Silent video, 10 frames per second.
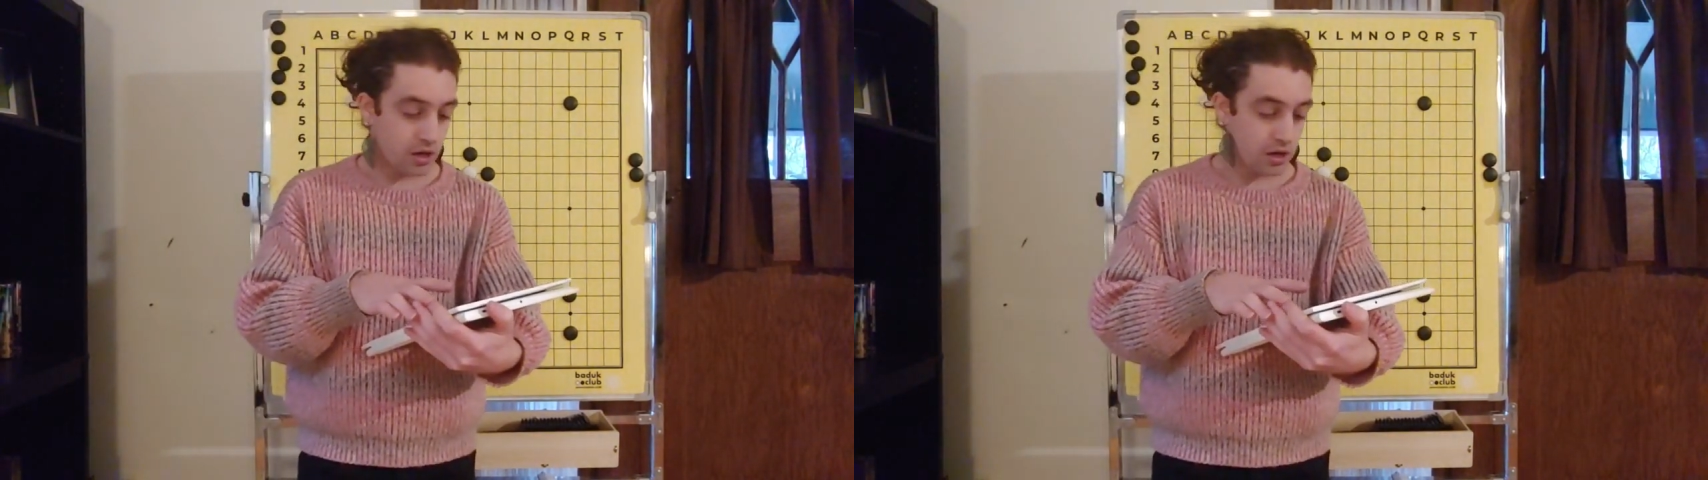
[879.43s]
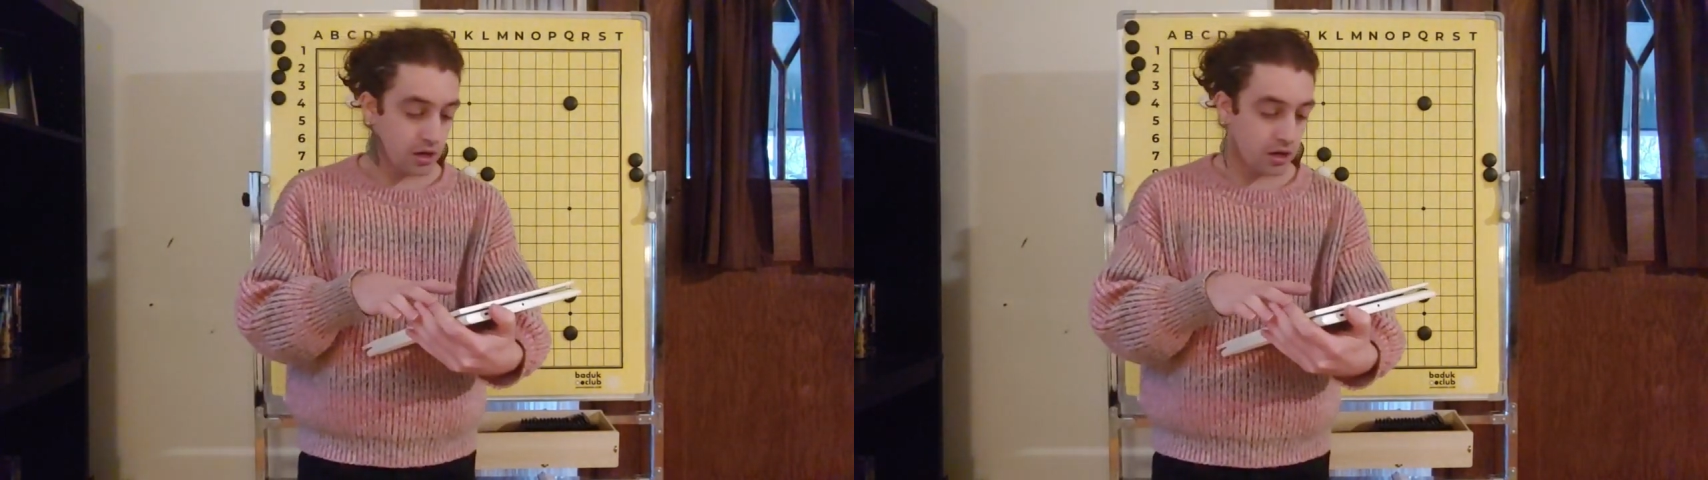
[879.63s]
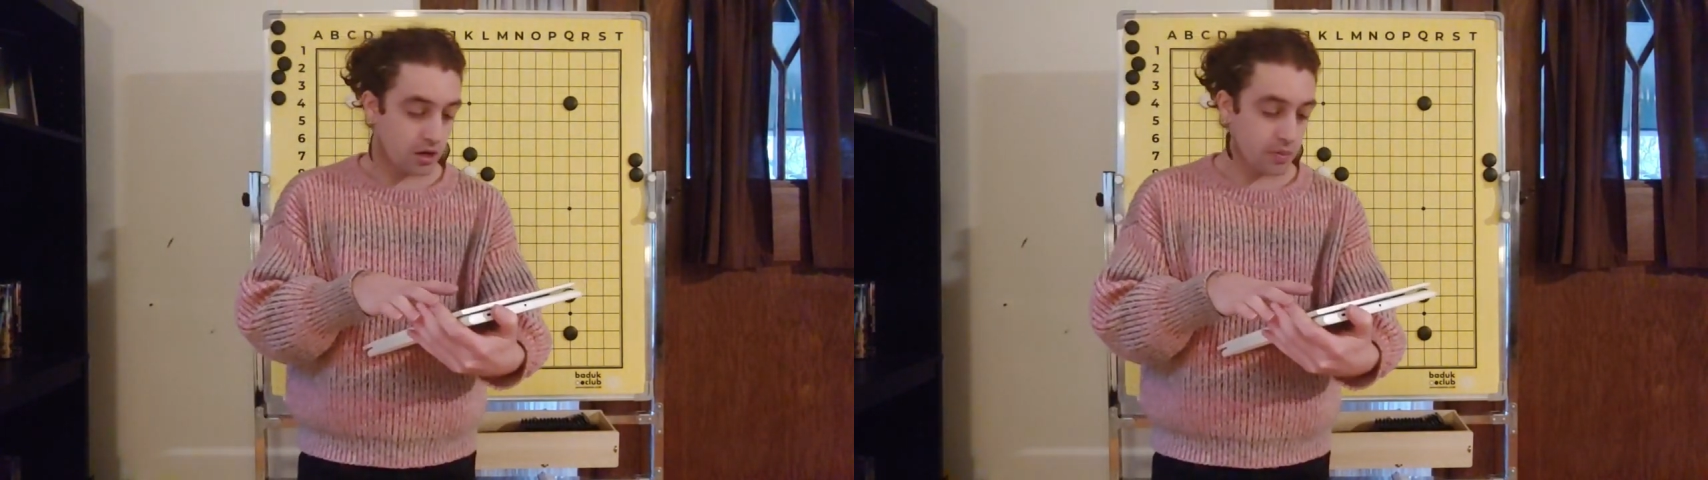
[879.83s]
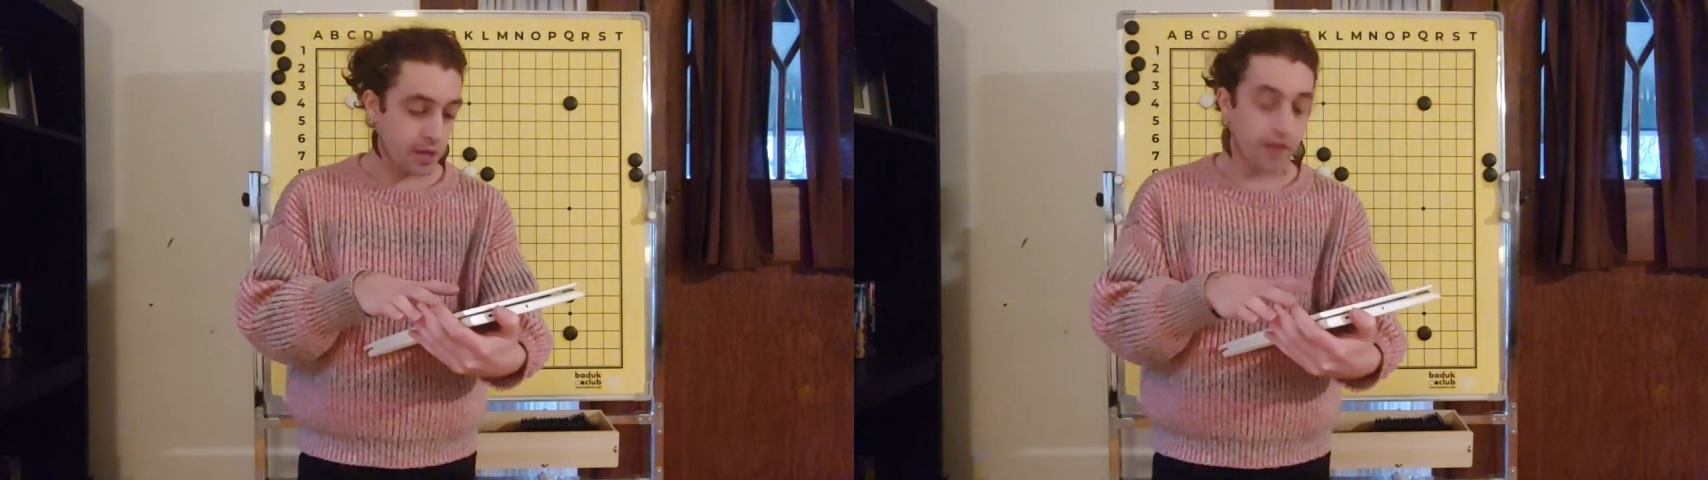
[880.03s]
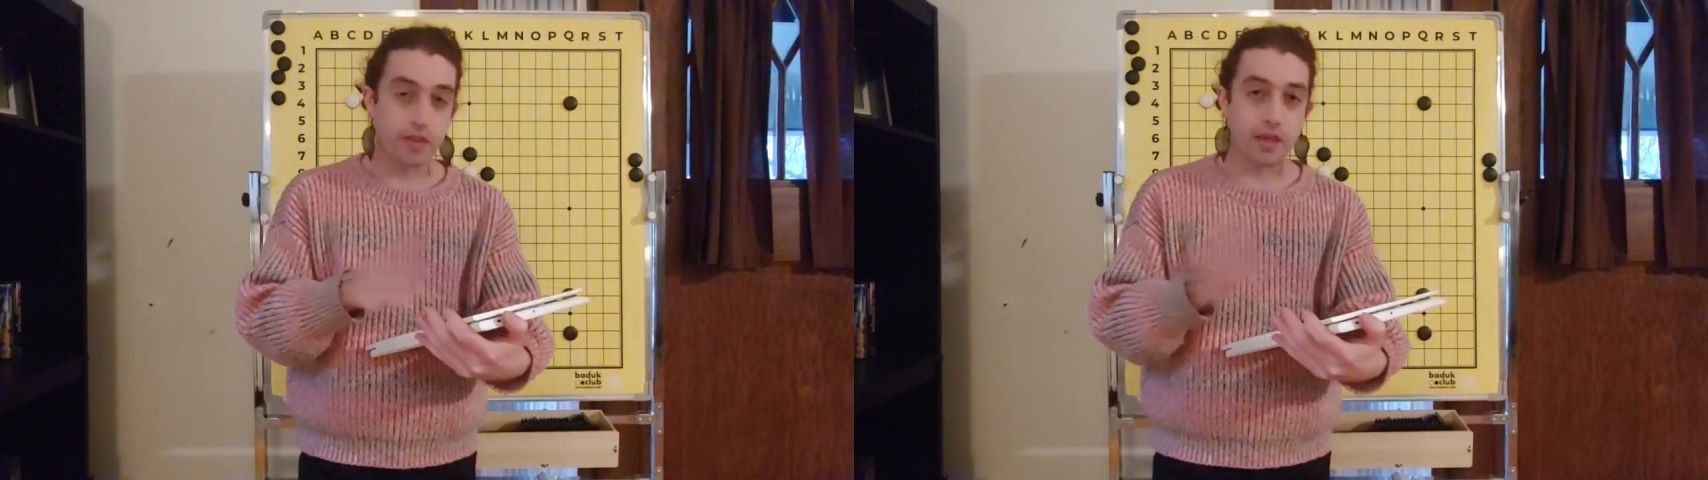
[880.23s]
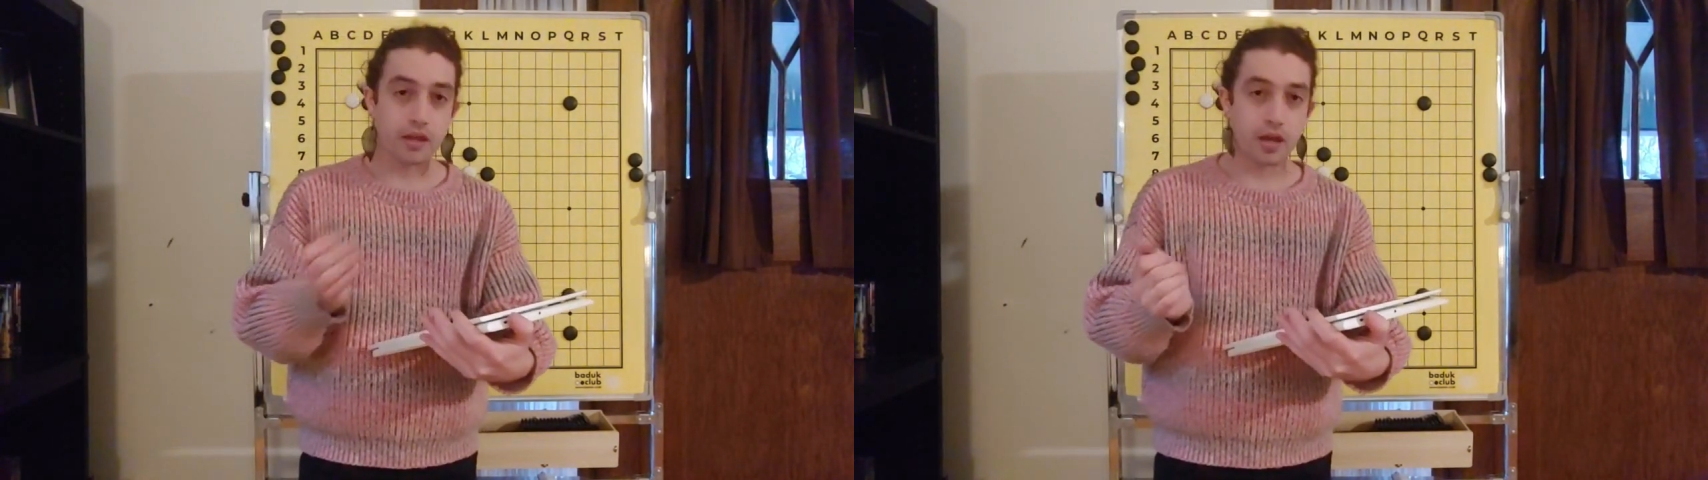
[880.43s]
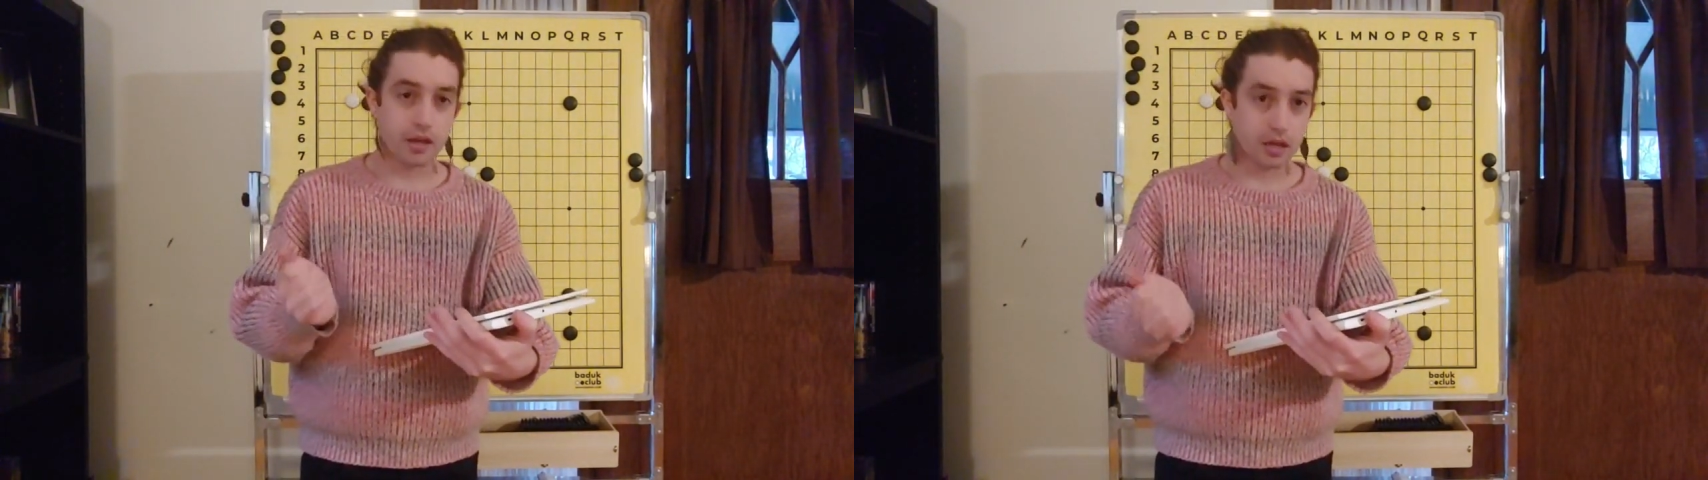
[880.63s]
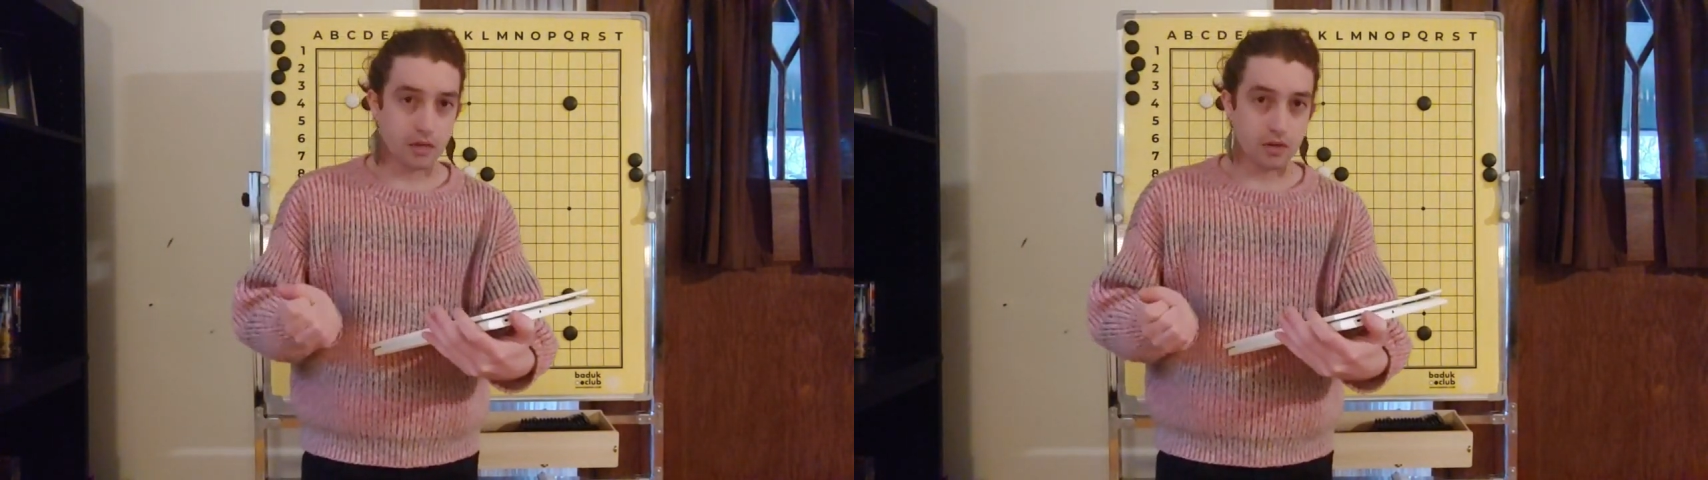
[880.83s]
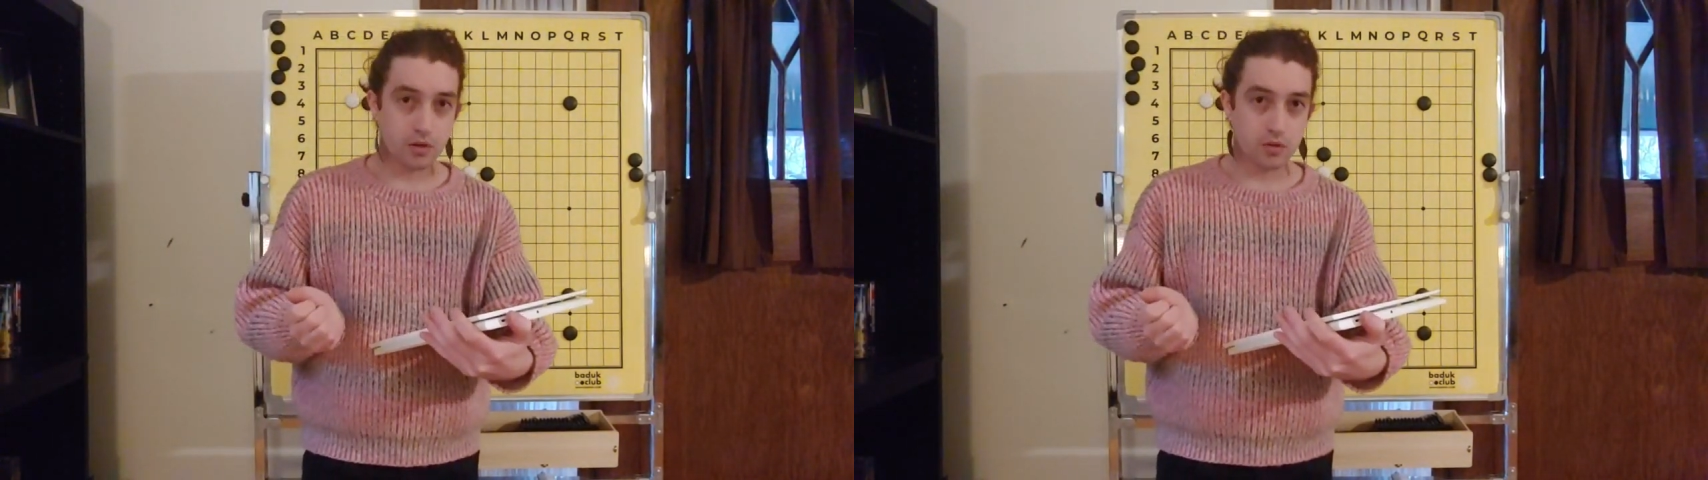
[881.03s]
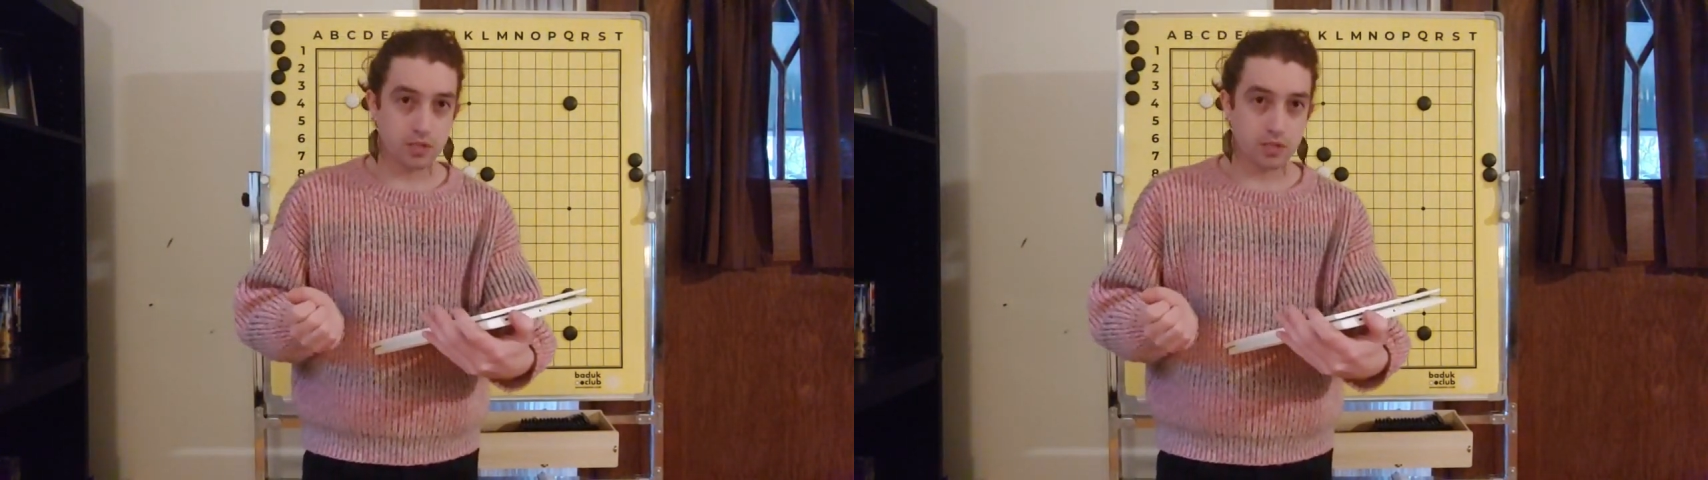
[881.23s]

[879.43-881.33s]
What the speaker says: And then I gave you